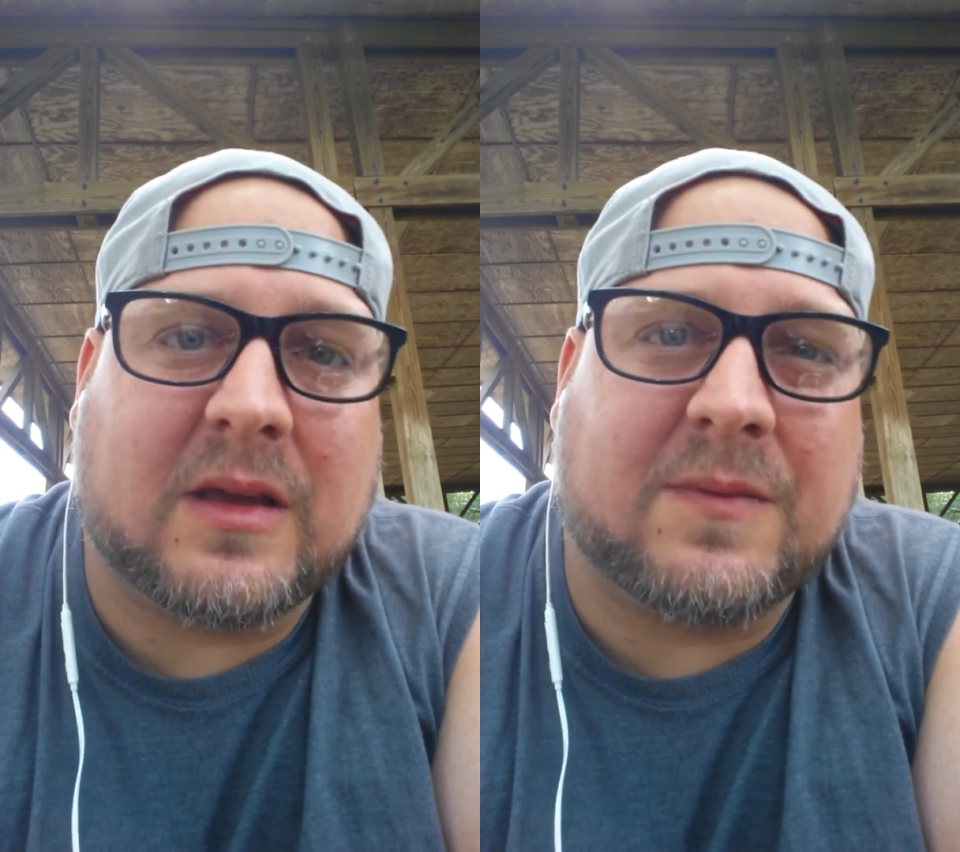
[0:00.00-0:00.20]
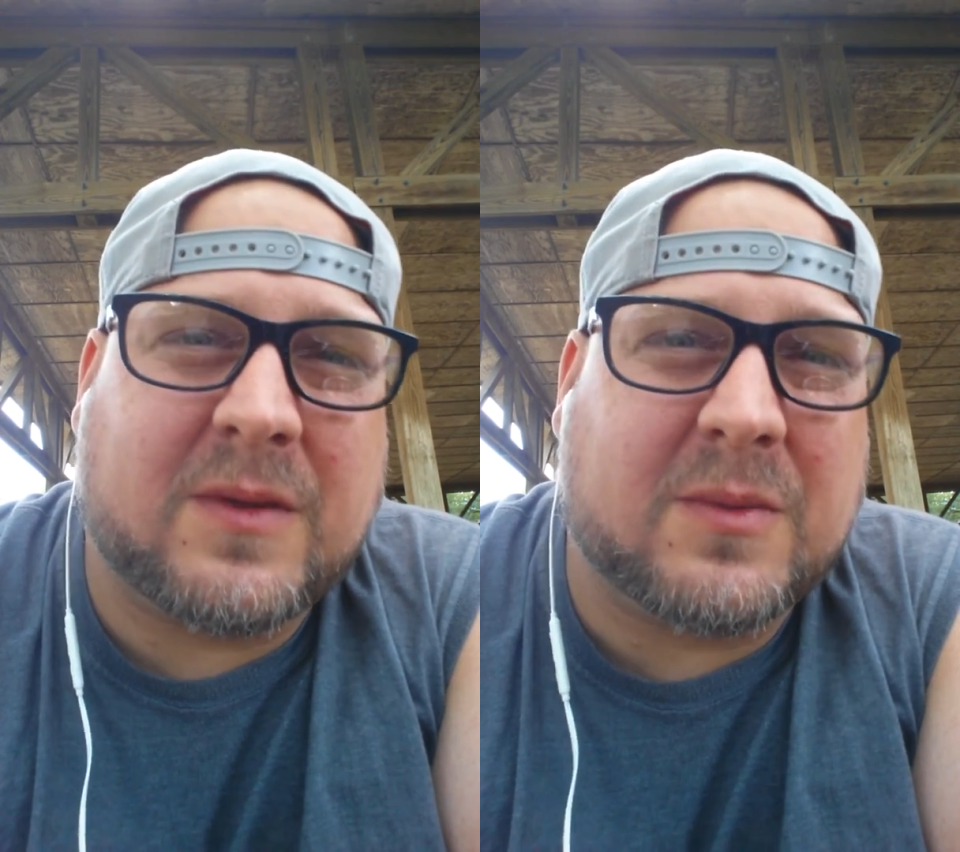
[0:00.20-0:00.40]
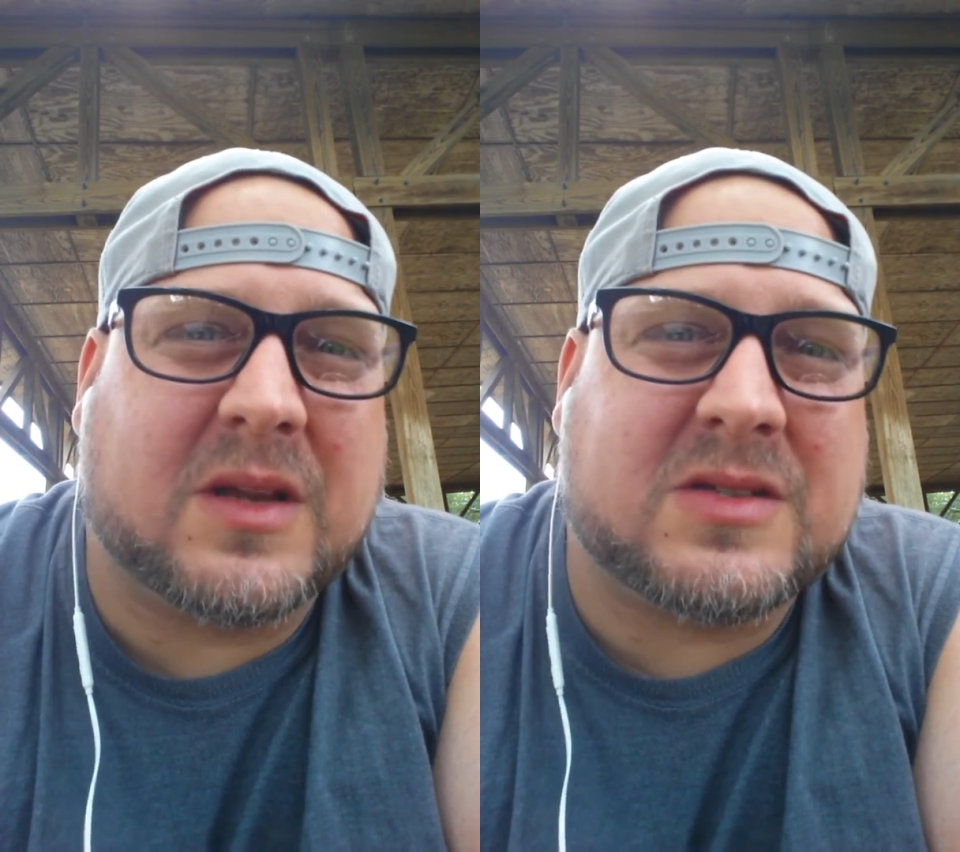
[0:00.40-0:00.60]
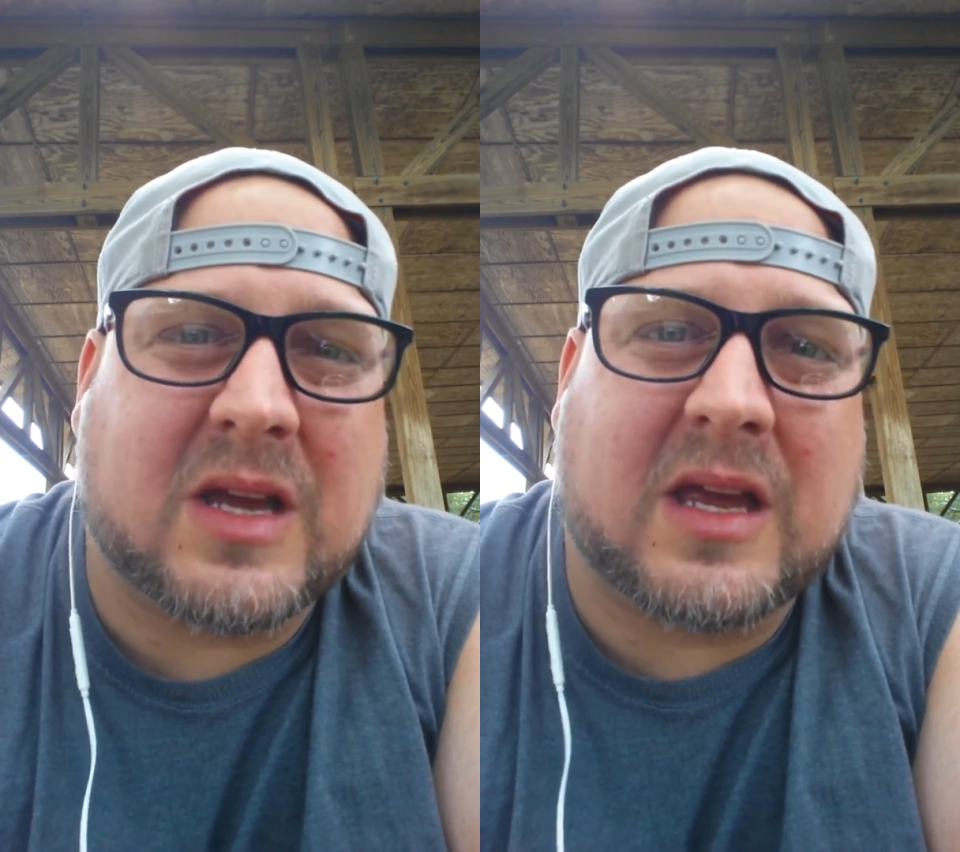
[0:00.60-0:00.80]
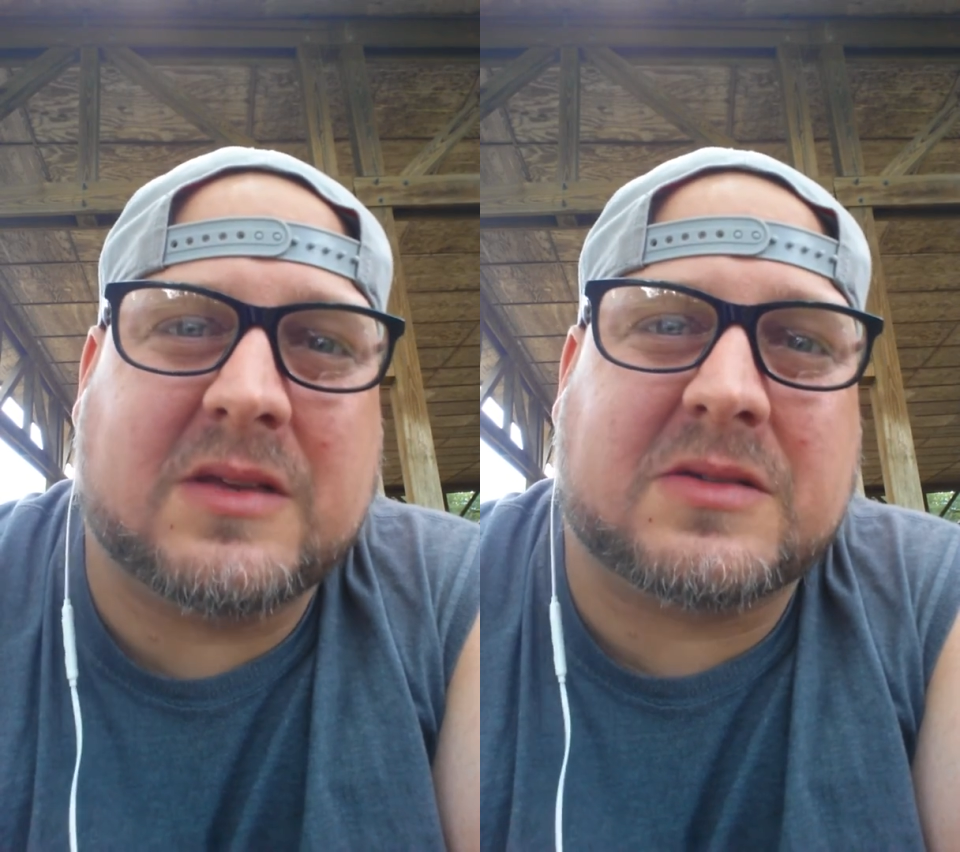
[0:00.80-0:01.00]
if you want to
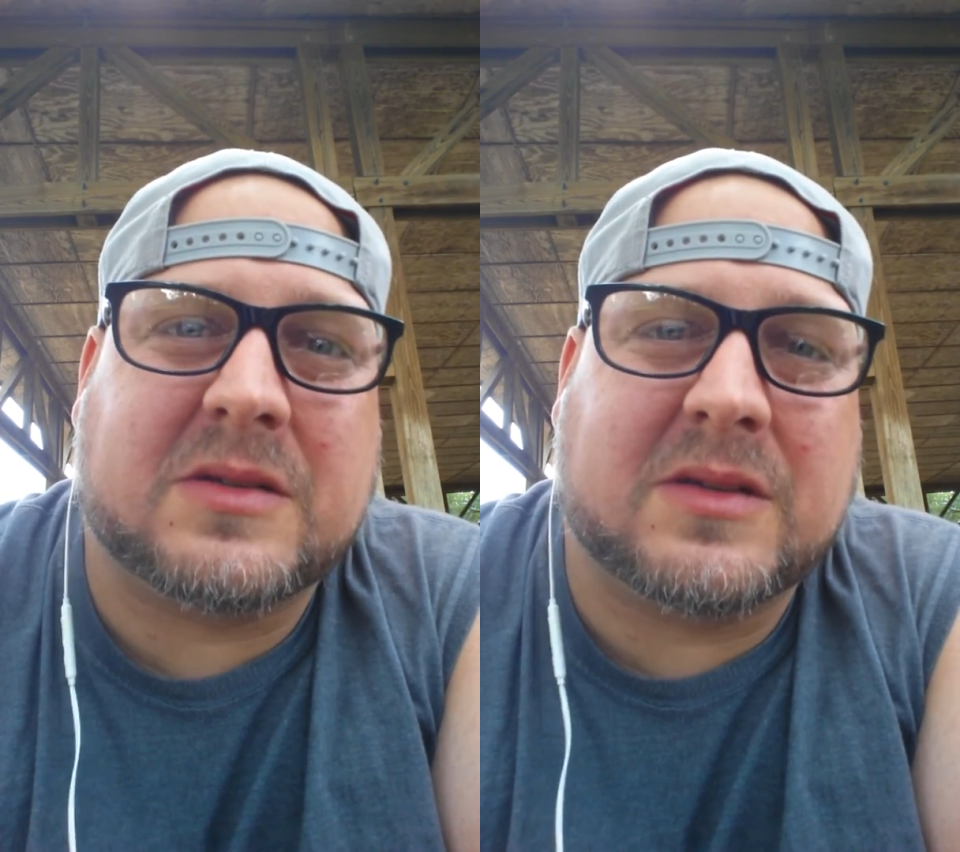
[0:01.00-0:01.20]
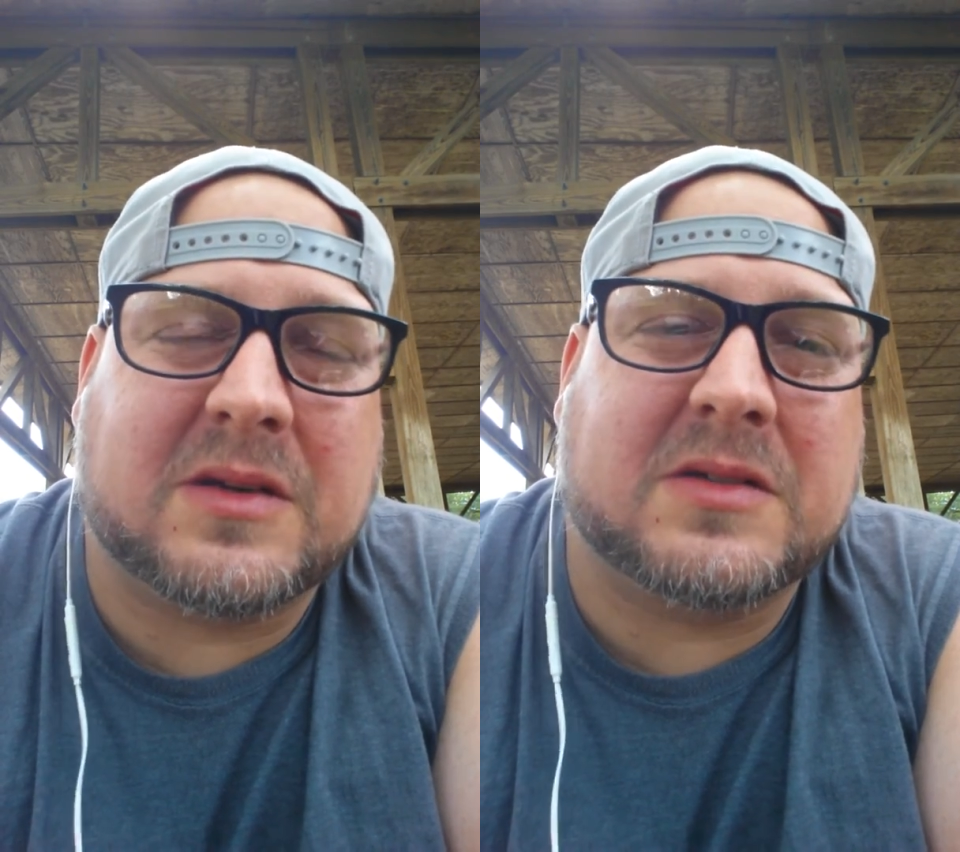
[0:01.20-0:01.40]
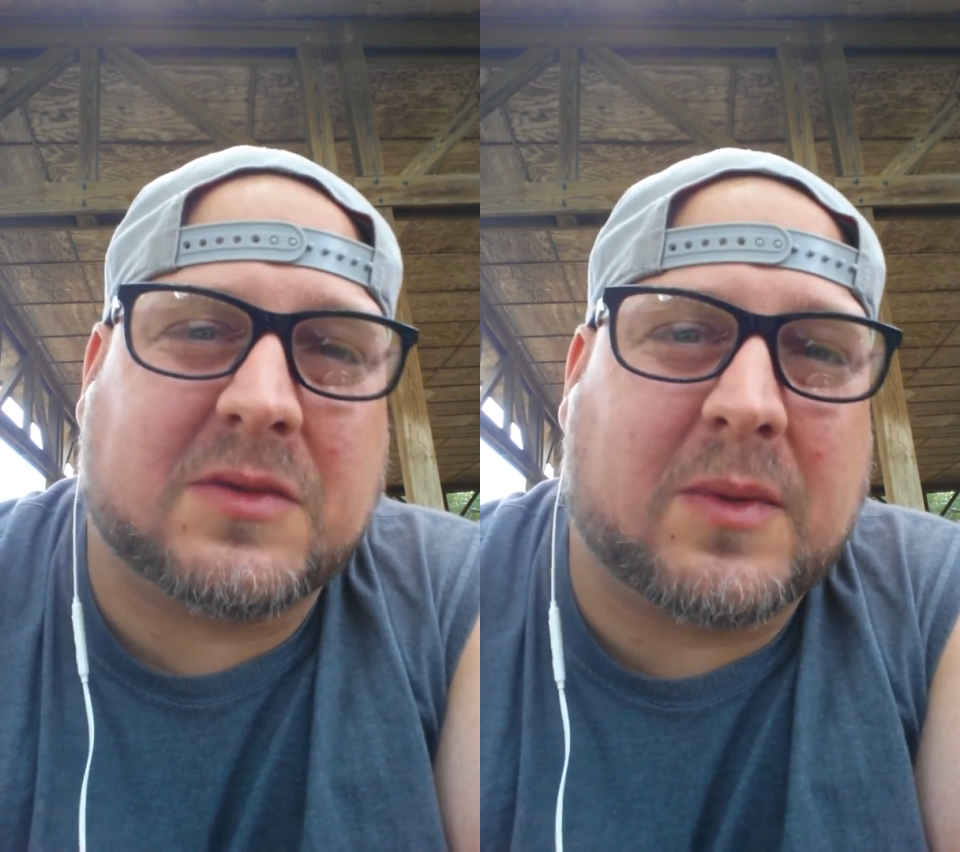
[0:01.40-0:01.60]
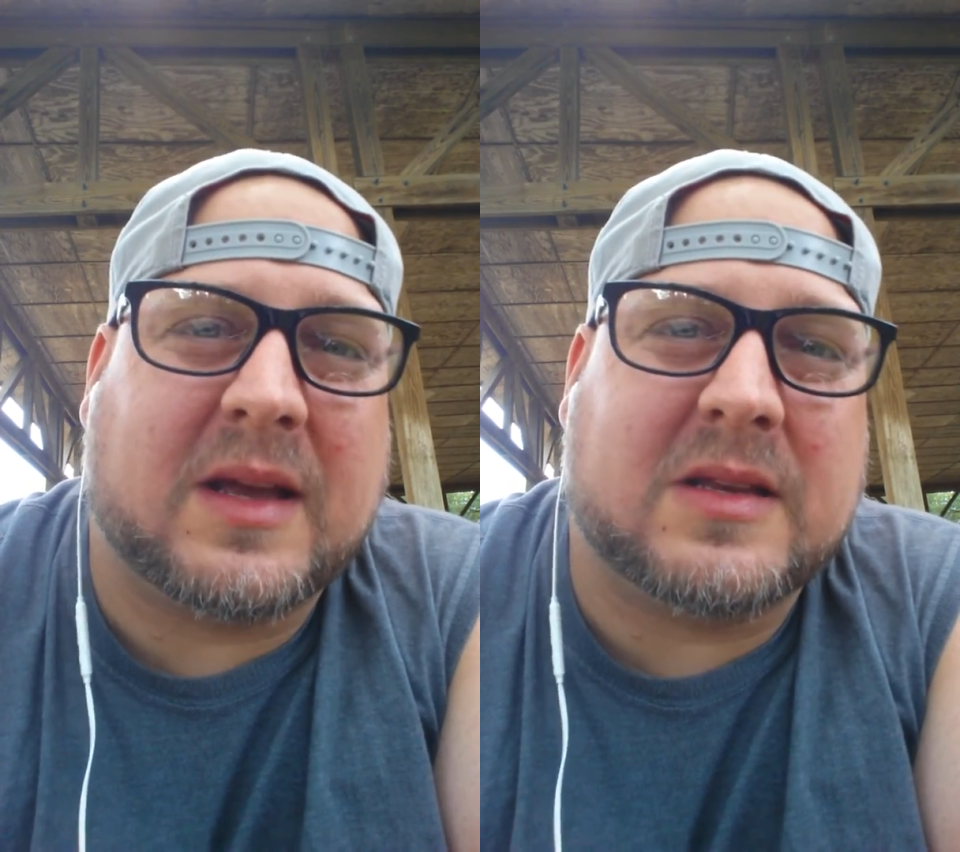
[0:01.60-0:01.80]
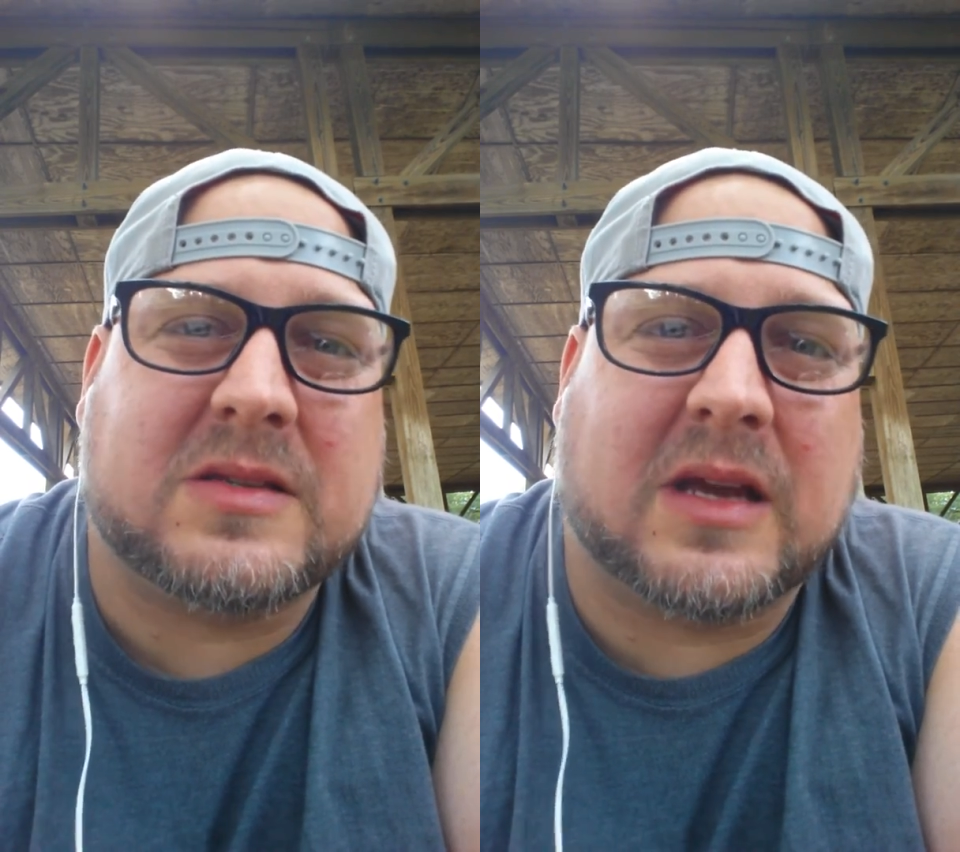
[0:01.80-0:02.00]
change, there is a
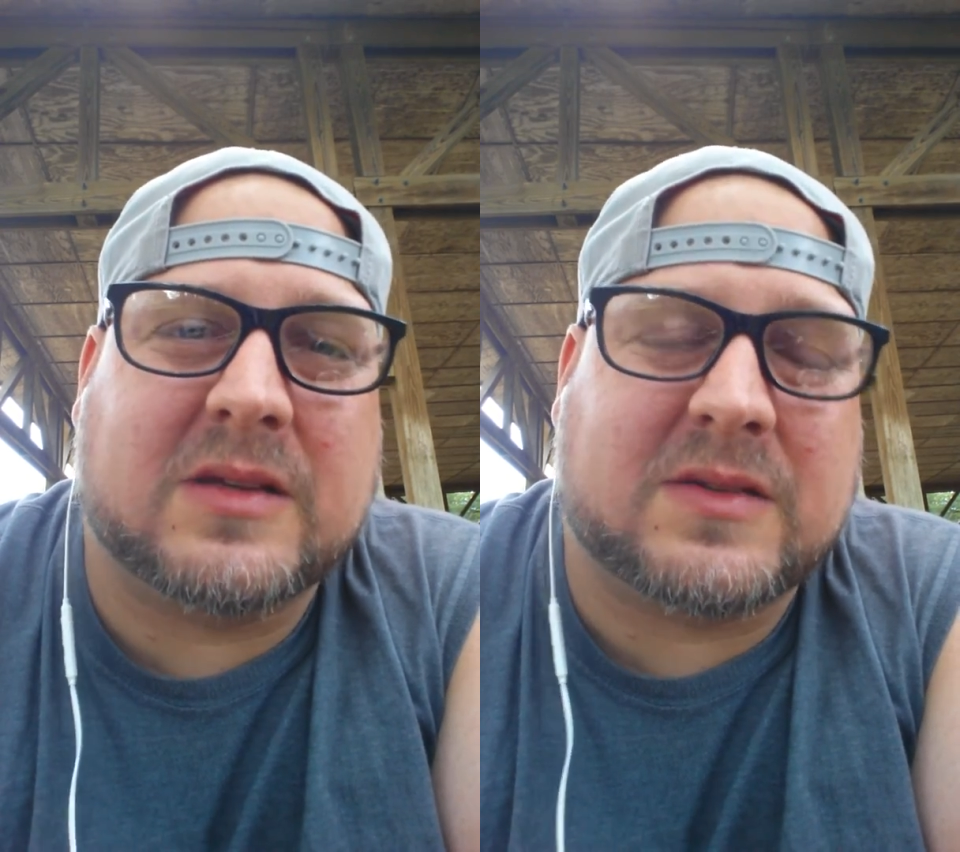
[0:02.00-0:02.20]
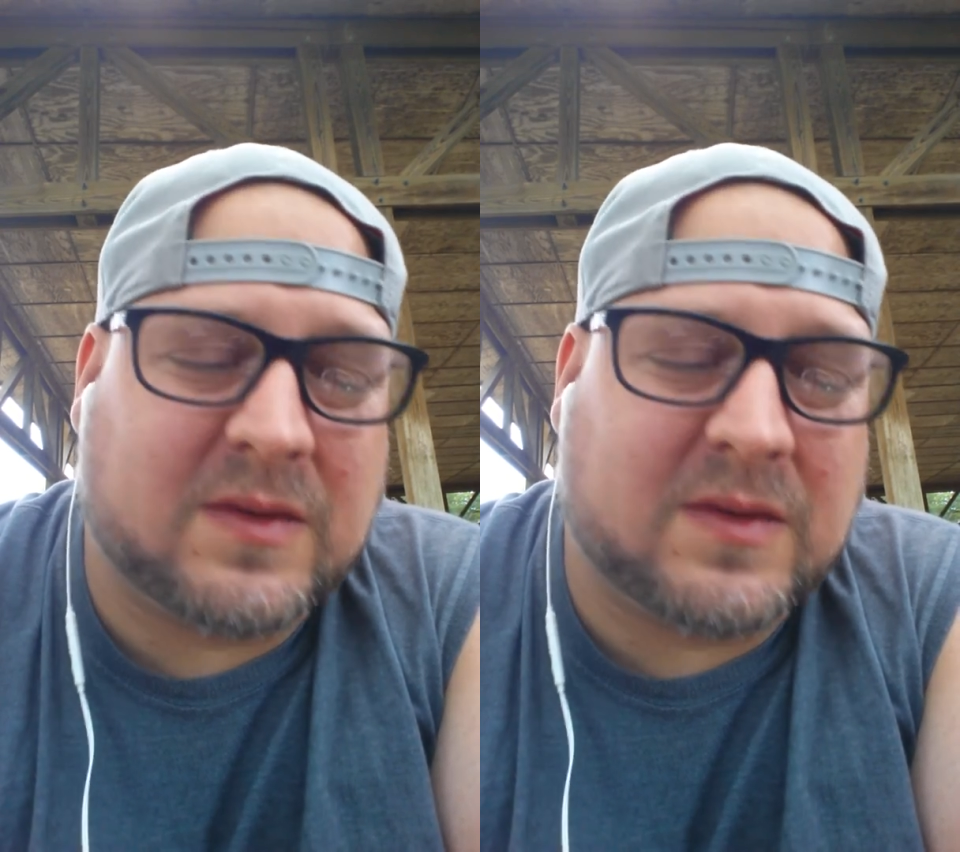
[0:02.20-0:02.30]
way to change.